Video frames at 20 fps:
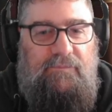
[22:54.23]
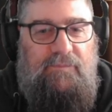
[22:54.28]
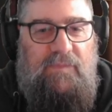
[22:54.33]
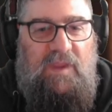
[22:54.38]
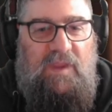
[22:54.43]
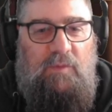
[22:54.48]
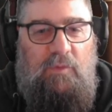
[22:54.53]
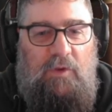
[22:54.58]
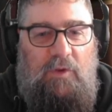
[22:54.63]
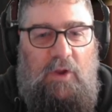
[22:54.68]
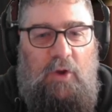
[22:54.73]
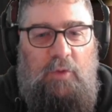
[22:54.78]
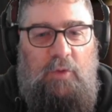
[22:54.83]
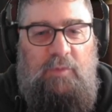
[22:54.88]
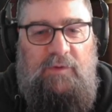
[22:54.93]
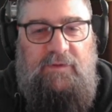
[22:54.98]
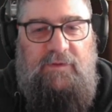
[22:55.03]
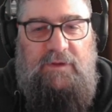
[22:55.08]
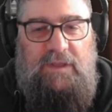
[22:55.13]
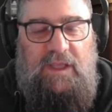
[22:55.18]
and we'll
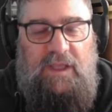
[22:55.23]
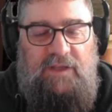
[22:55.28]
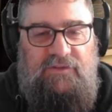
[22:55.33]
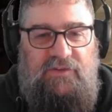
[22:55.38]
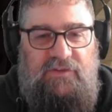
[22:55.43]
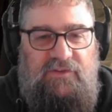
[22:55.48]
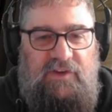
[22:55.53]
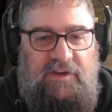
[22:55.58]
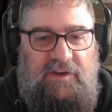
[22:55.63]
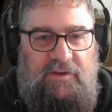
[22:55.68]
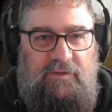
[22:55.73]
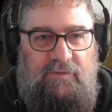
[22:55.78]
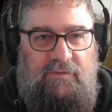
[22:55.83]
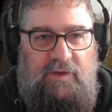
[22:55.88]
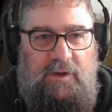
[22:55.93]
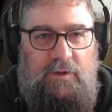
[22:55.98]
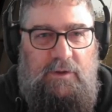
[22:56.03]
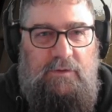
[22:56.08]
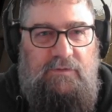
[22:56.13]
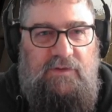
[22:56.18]
open the large ejector
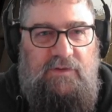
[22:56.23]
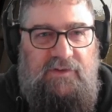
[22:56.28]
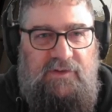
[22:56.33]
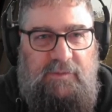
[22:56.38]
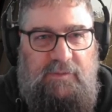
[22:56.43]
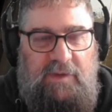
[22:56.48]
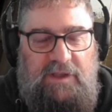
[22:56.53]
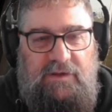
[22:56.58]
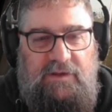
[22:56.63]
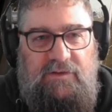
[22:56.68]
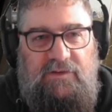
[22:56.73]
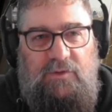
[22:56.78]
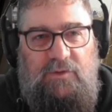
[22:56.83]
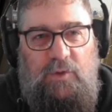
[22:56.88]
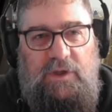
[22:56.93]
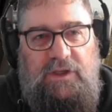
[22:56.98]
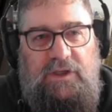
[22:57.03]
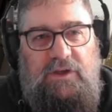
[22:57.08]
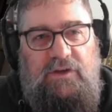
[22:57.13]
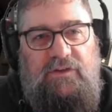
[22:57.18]
valve just to make this
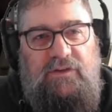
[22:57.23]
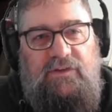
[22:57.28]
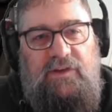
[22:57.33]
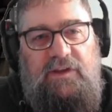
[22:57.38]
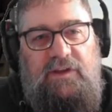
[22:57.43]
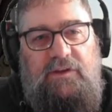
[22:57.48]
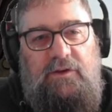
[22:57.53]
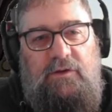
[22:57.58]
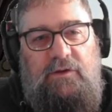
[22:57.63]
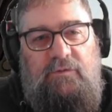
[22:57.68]
quick, you can see that the